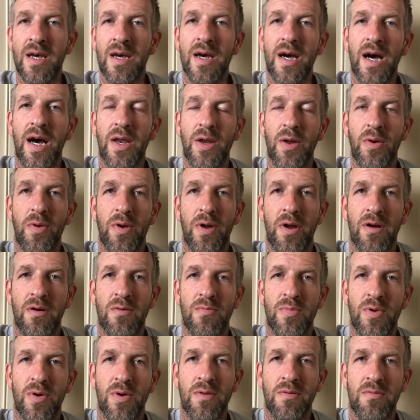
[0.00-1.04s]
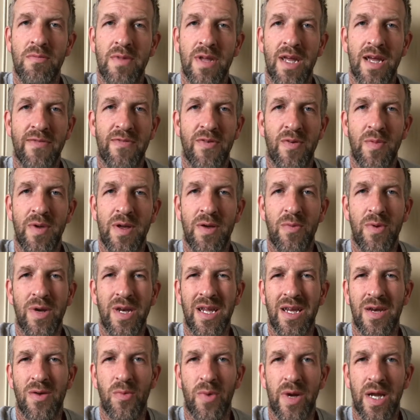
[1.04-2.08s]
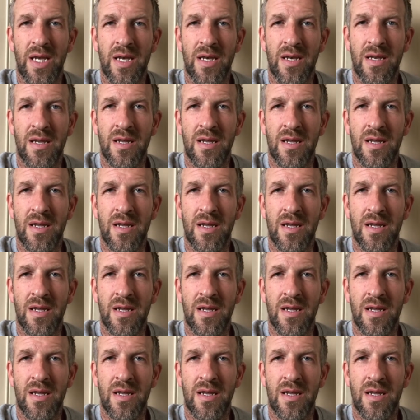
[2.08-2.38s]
I don't know, but yeah, for me we need a win.